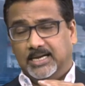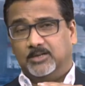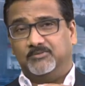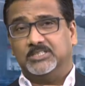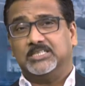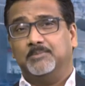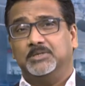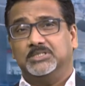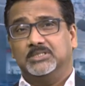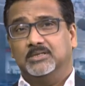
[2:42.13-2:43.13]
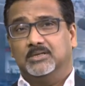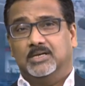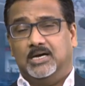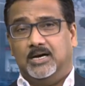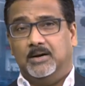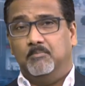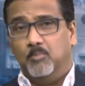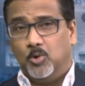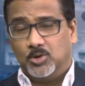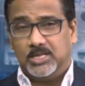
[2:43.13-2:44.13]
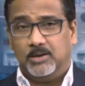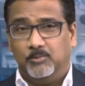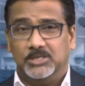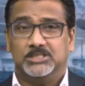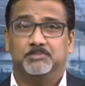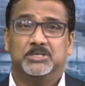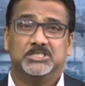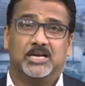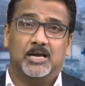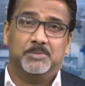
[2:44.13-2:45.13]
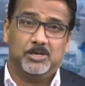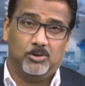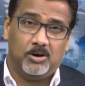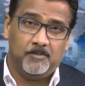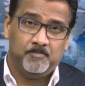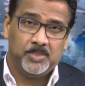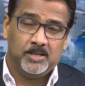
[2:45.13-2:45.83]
of the step is more than what is prescribed in law,